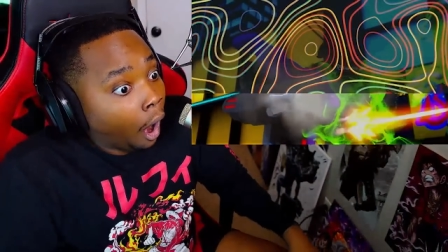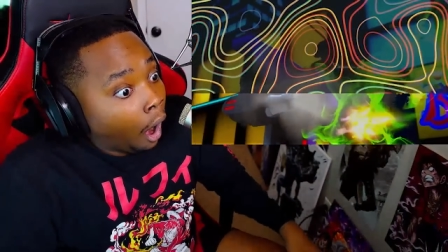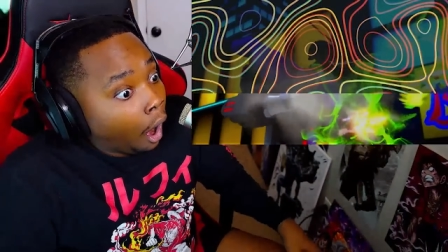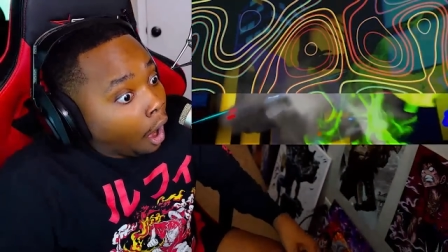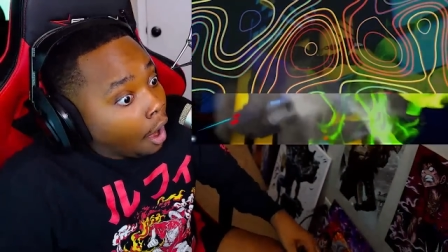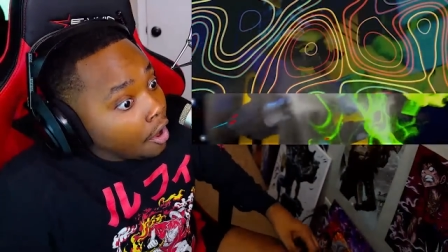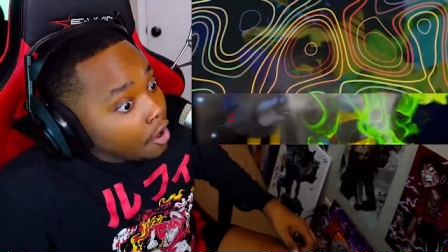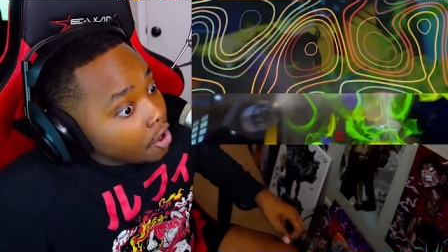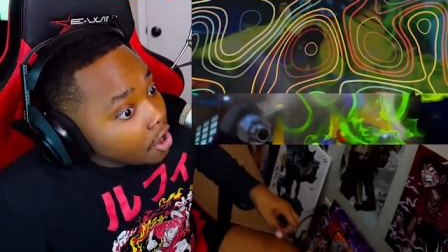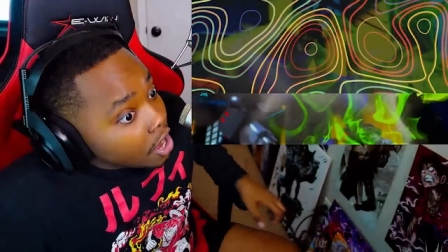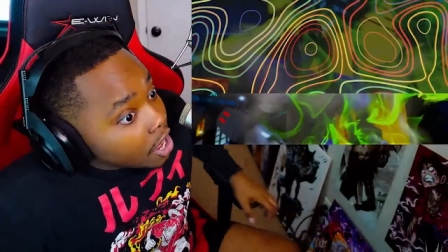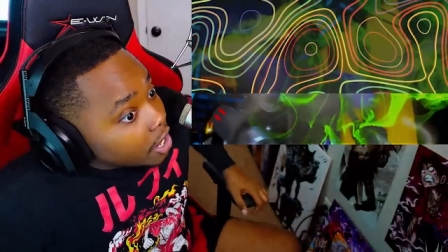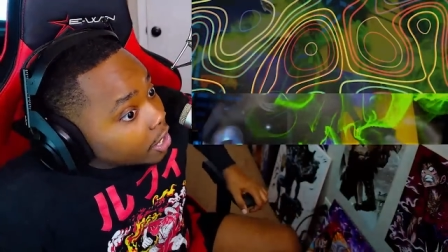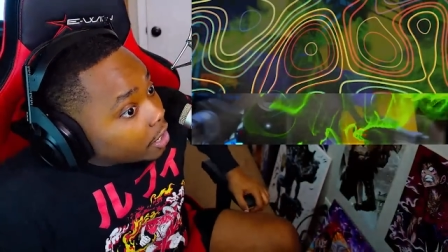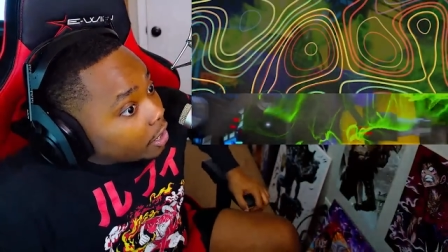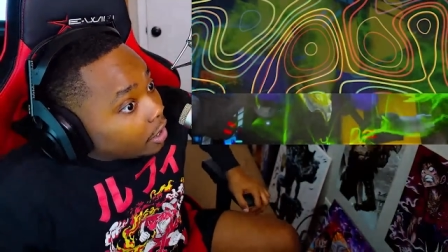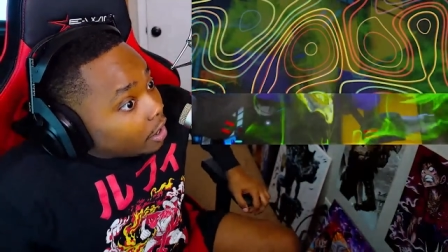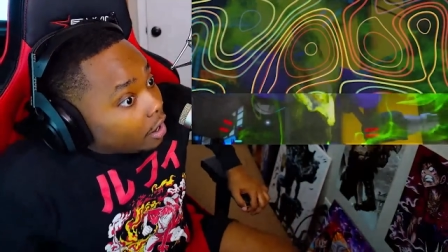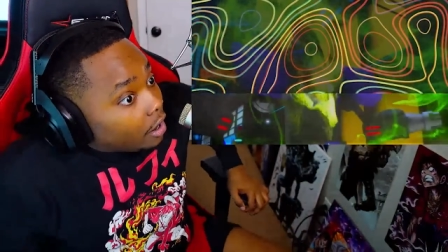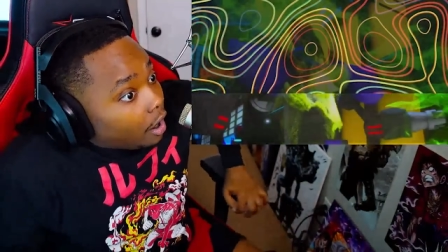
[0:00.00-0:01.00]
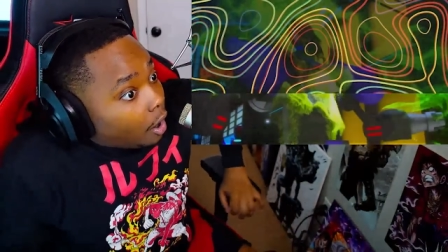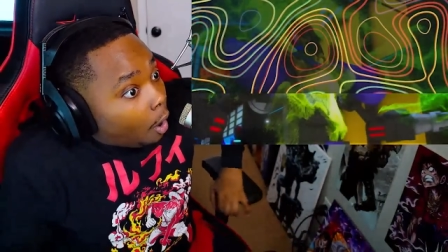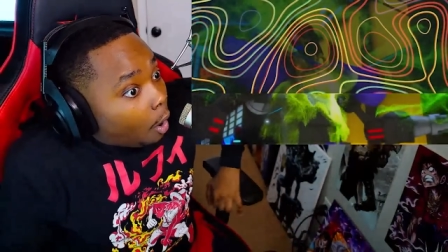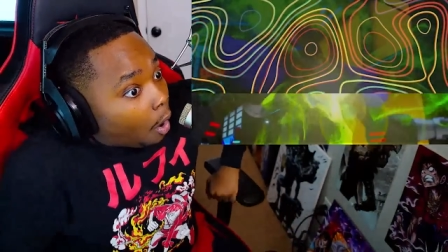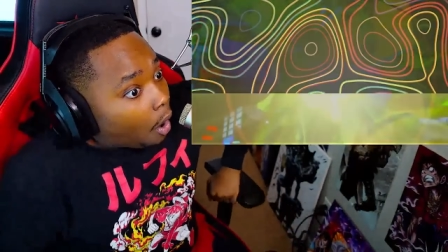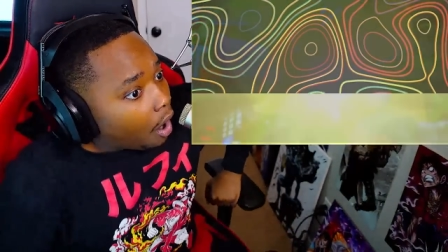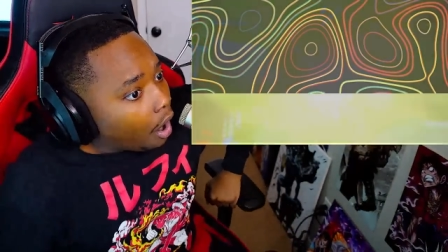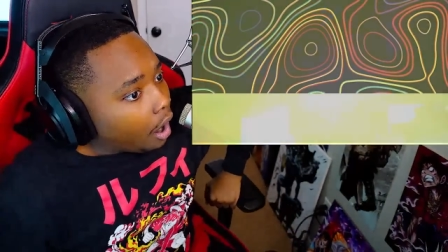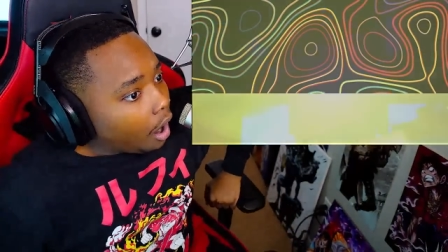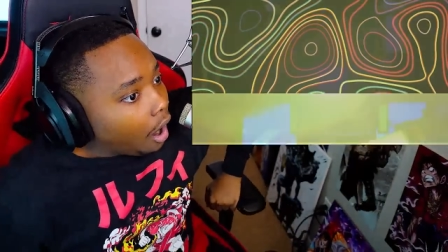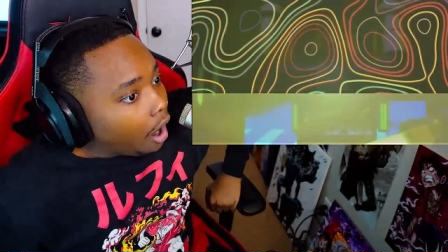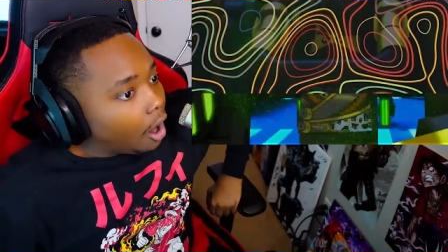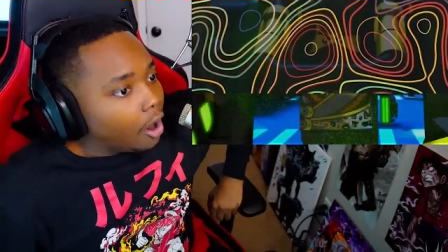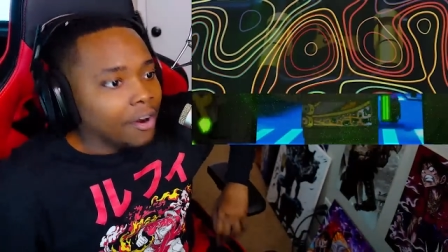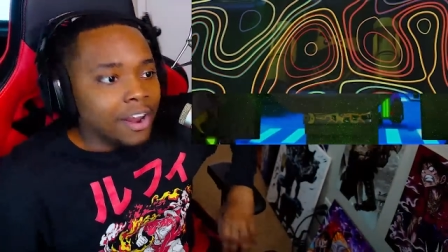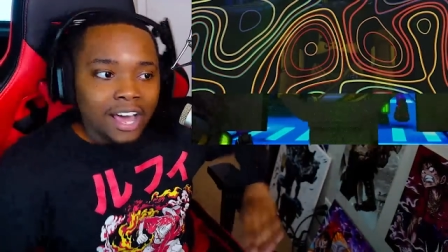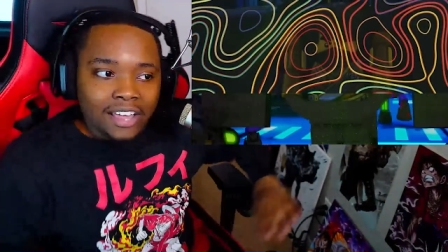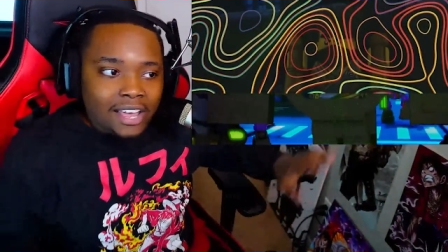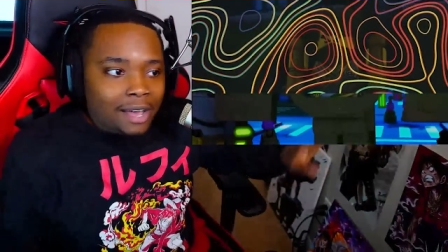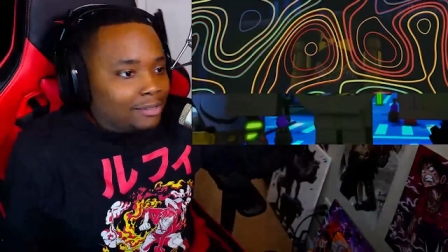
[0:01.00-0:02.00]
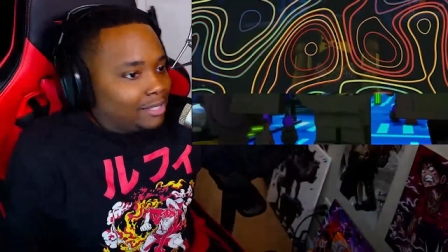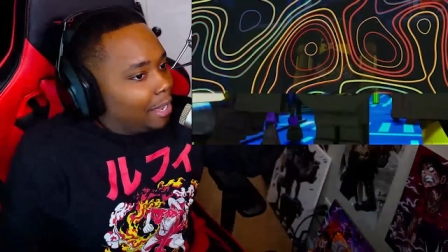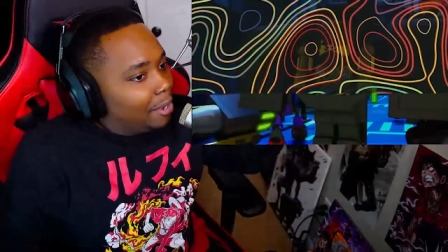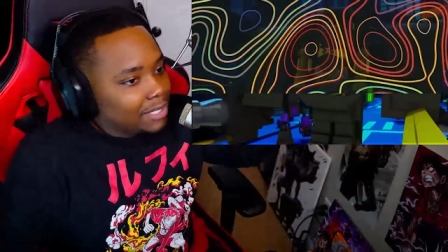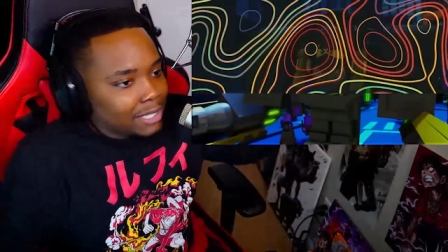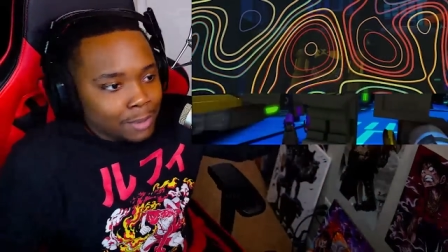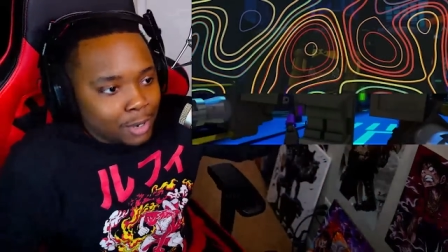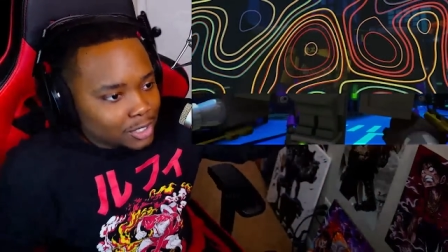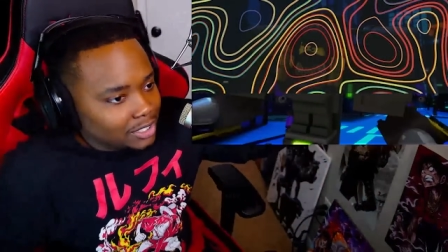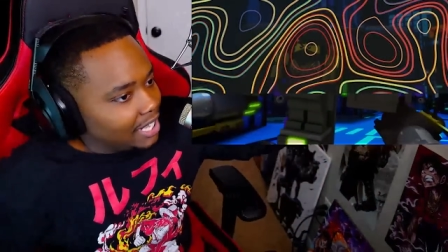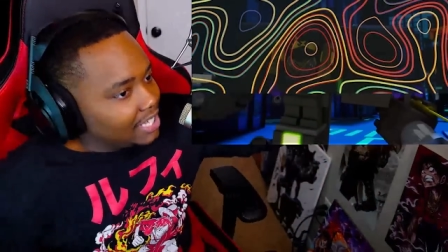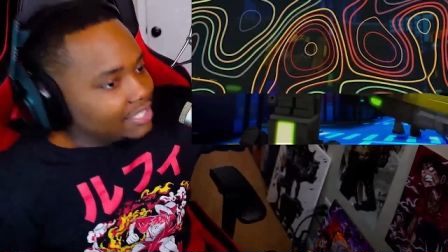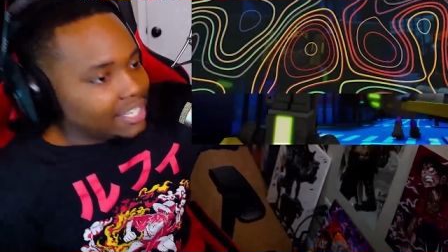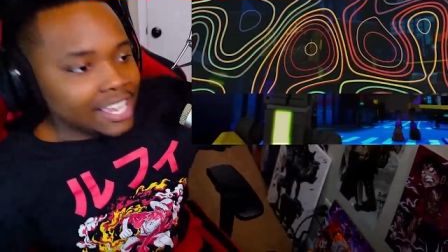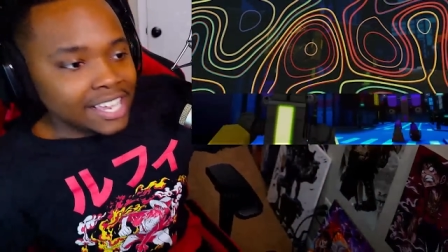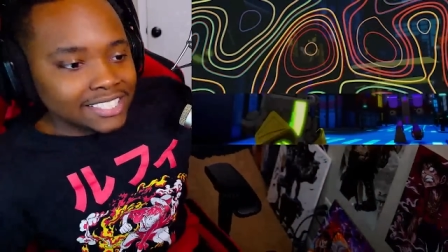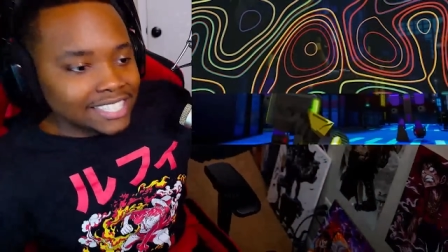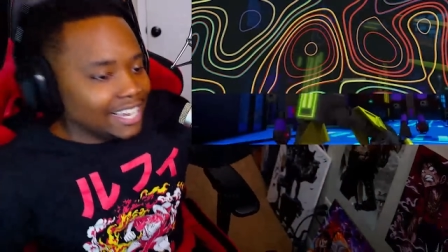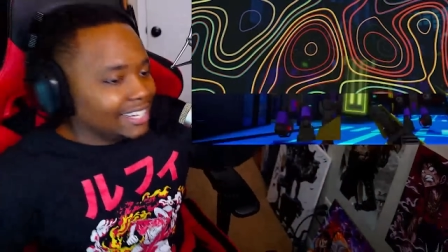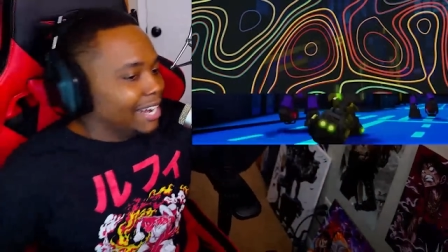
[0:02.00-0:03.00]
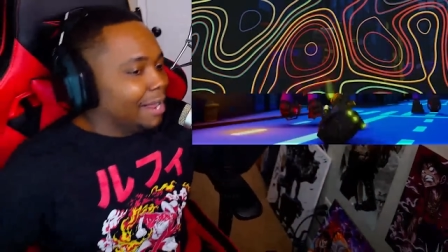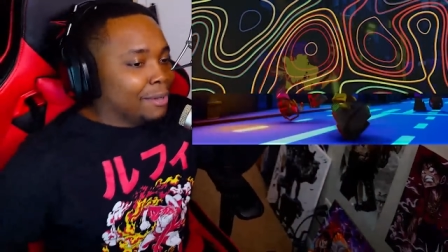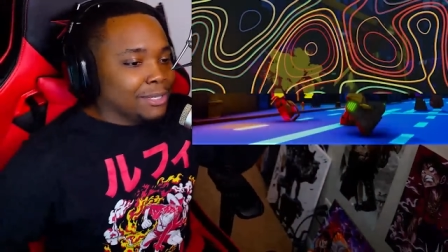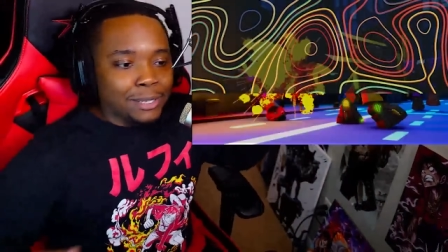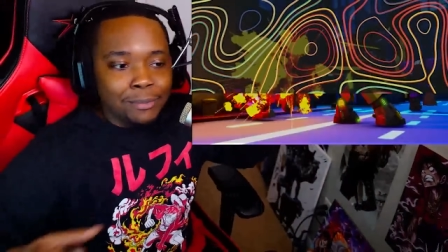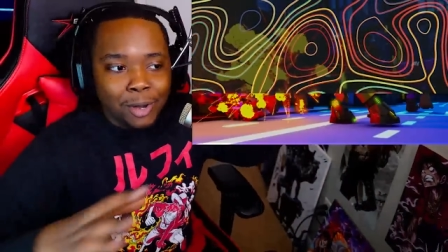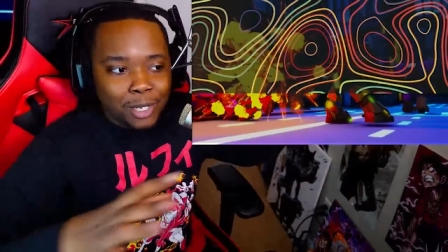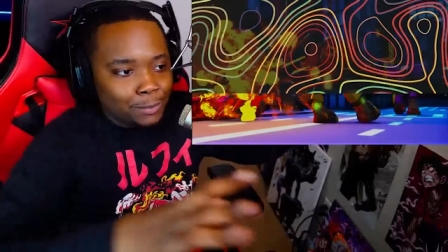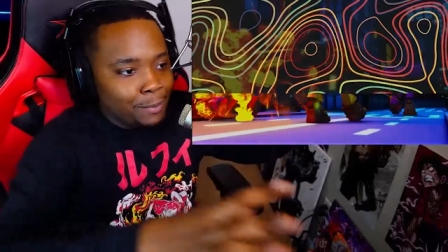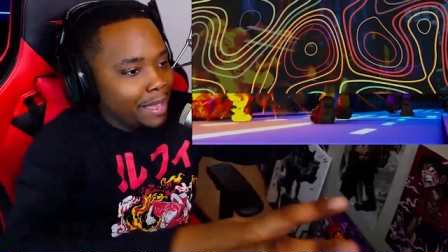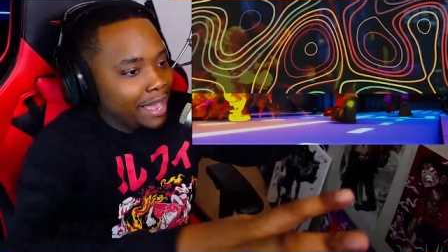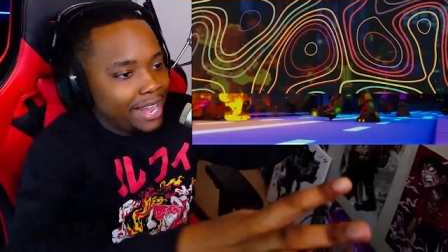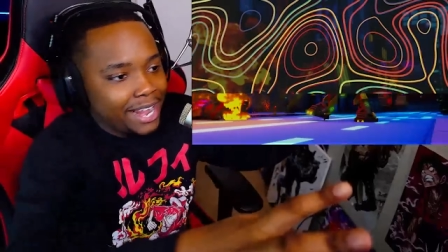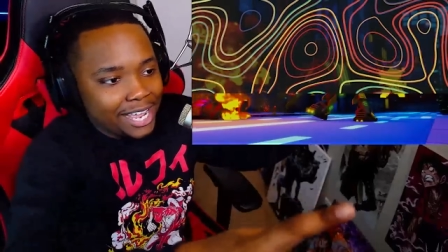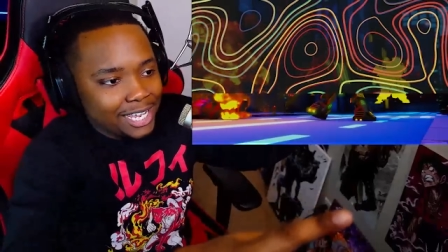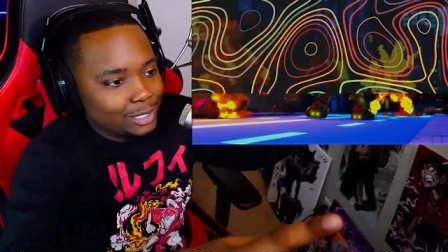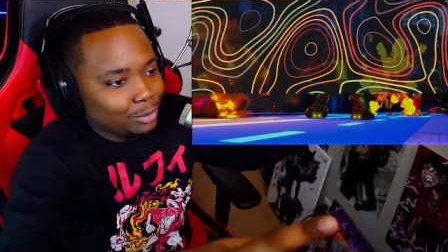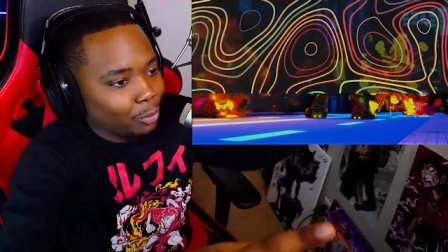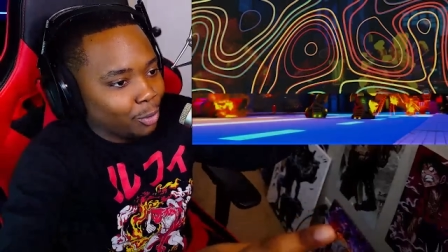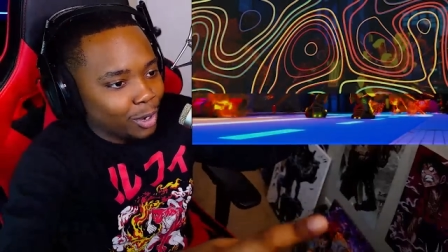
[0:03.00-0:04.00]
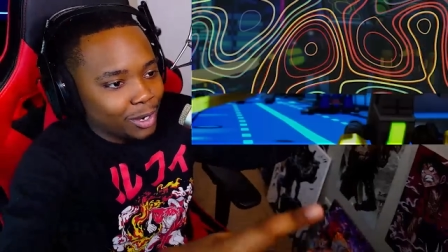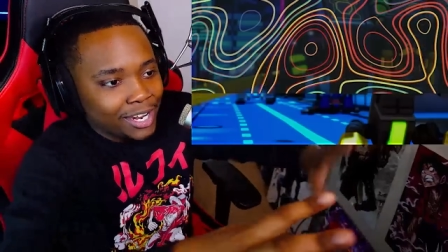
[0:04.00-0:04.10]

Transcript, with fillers: Nigga! Oh no, that was the most, that's hands out, that was the most badass one.